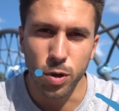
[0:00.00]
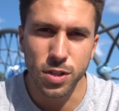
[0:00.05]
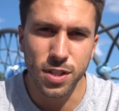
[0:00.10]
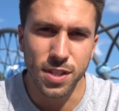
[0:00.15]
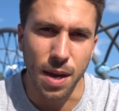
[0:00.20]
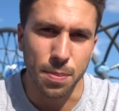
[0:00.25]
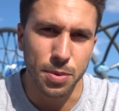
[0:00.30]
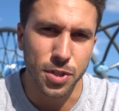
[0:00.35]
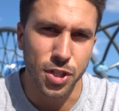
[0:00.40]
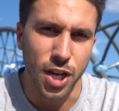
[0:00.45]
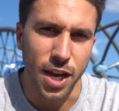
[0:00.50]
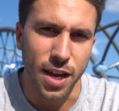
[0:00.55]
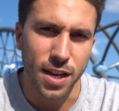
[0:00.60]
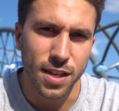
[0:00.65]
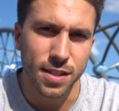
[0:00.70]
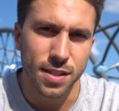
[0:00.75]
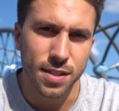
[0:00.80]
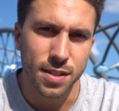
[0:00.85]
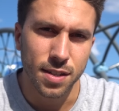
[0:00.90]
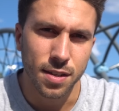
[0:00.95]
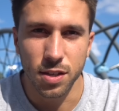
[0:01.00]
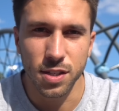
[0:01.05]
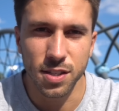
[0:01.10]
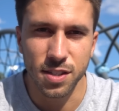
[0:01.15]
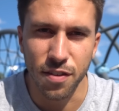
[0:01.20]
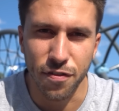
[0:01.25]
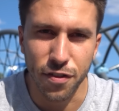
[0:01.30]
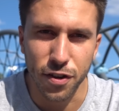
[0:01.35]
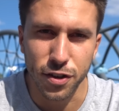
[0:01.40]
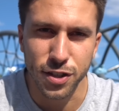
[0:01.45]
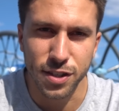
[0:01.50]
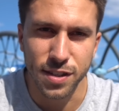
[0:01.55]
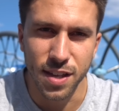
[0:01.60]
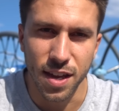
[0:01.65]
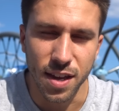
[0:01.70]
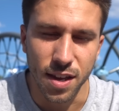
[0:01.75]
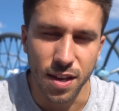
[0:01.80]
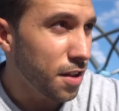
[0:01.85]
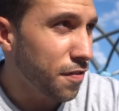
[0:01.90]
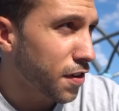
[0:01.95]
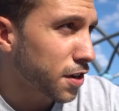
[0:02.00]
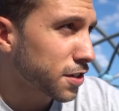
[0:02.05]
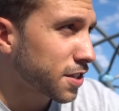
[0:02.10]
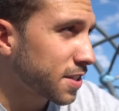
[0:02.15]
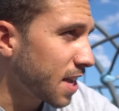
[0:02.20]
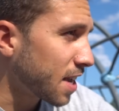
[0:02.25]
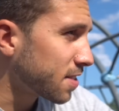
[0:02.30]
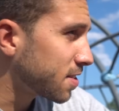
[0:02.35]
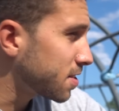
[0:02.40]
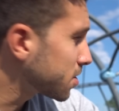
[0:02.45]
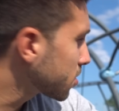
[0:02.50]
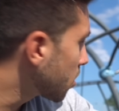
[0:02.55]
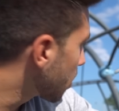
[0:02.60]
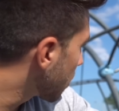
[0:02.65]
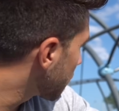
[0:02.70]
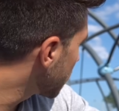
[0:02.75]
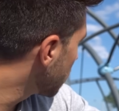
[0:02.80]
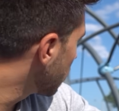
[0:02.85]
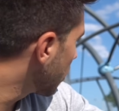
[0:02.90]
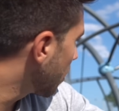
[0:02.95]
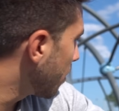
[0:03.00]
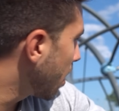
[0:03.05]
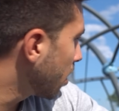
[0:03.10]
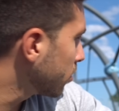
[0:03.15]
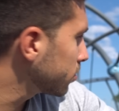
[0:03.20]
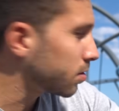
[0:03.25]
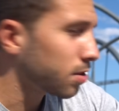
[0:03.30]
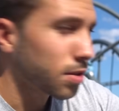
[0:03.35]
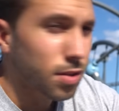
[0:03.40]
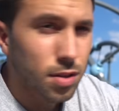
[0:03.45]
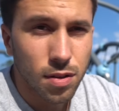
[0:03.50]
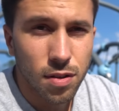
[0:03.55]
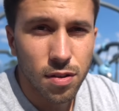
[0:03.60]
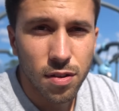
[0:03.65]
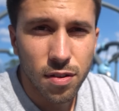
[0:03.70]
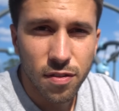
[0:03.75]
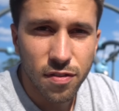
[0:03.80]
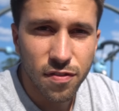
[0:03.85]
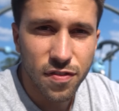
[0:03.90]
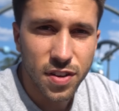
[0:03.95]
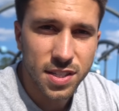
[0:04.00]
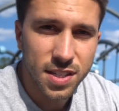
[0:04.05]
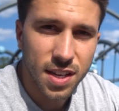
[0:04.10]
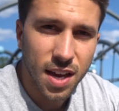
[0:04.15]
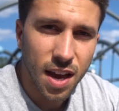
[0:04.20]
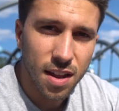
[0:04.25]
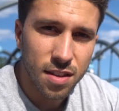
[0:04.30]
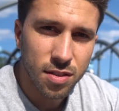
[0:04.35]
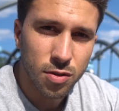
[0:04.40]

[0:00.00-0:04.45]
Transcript: What's up, Shakes? This is the first day, and the first test is gonna be all about physical